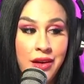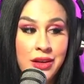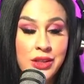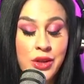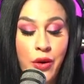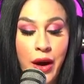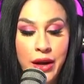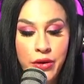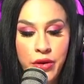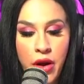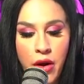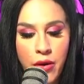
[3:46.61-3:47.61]
So I don't
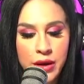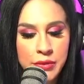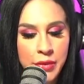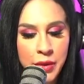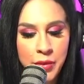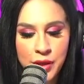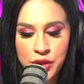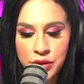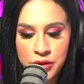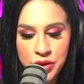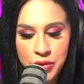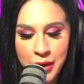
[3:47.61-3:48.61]
know. Am, am I
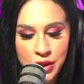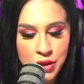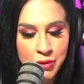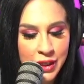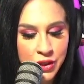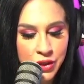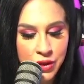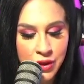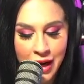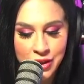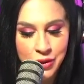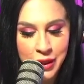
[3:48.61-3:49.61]
doing too much? Am I
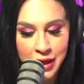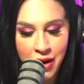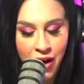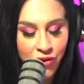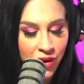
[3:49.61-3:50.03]
not doing enough?